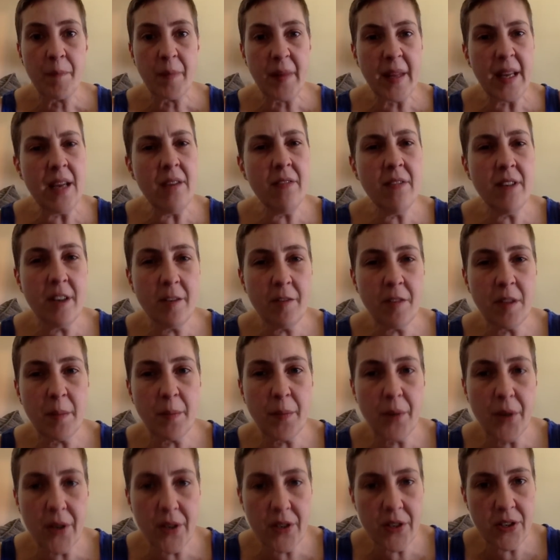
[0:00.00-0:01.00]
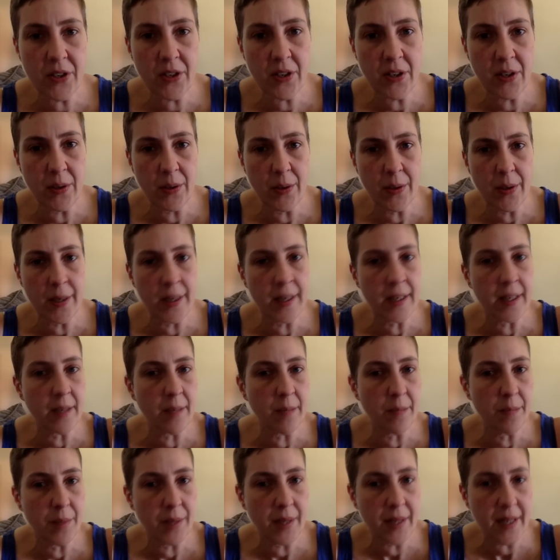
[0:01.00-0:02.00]
Even if the prosecutor and
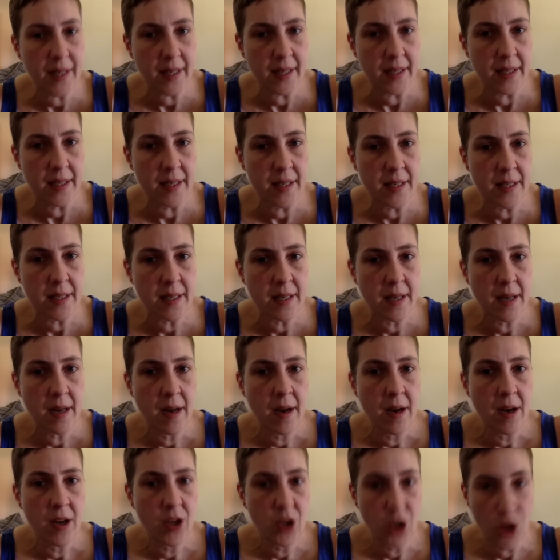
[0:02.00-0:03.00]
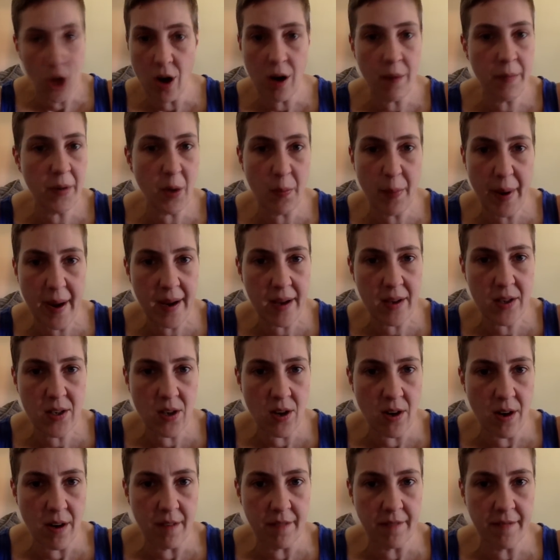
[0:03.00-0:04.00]
complainants charm your pants
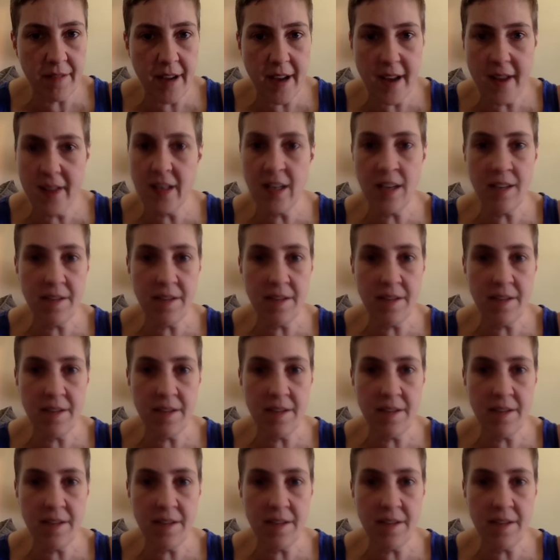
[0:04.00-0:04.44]
off, and the